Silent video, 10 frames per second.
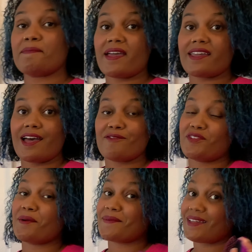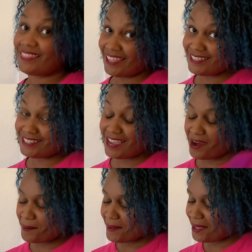I got from Laza
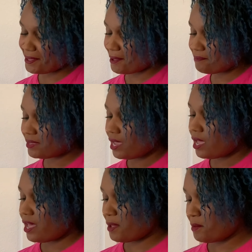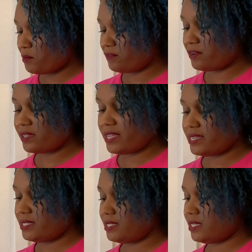Hair Makeup in one of her
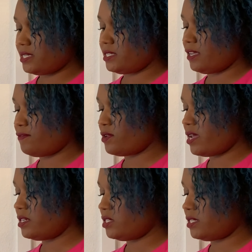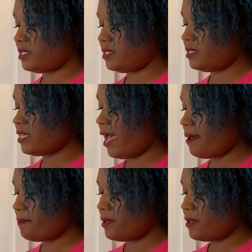classes is if you kind of just tap